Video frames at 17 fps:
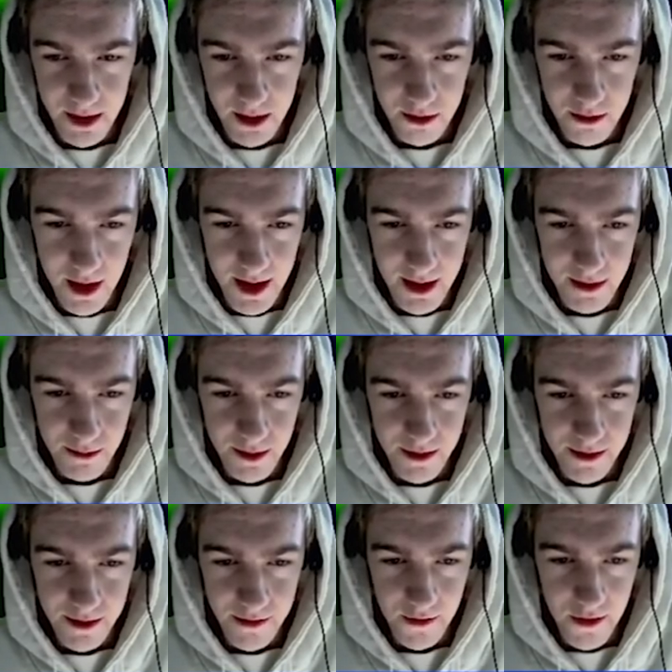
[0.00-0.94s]
Great for
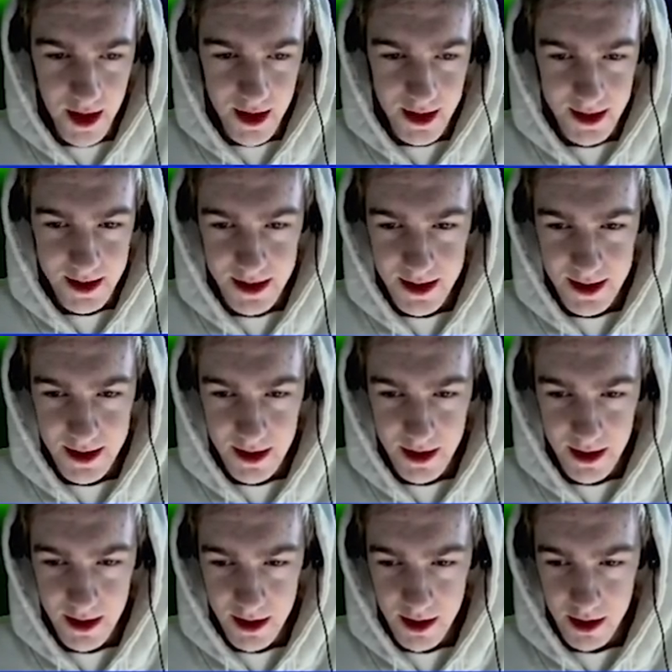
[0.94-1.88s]
content, friends, of
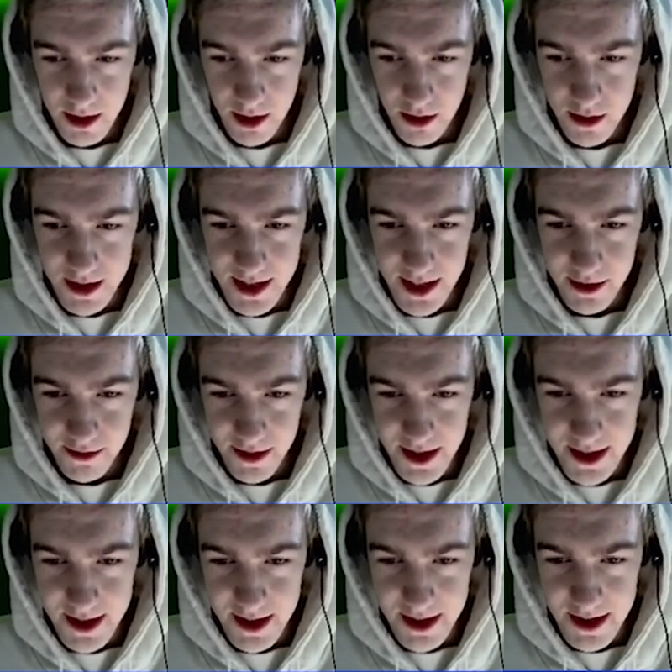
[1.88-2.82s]
course. Content
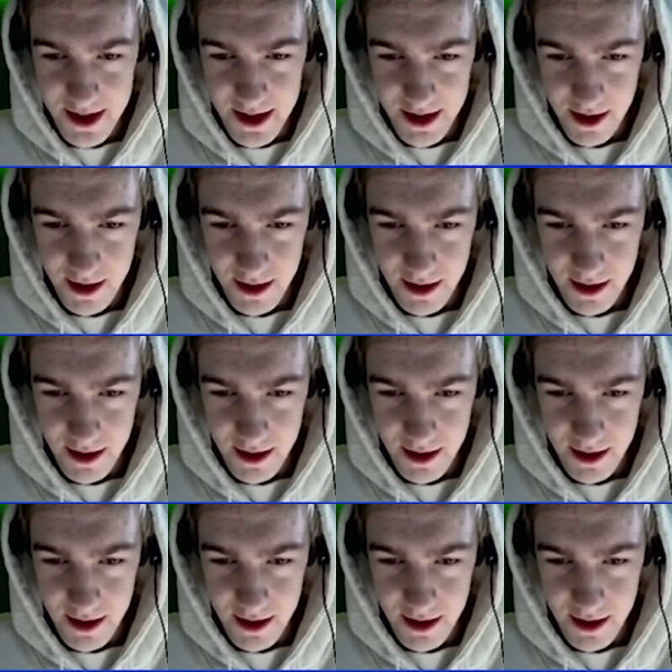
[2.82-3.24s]
reasons.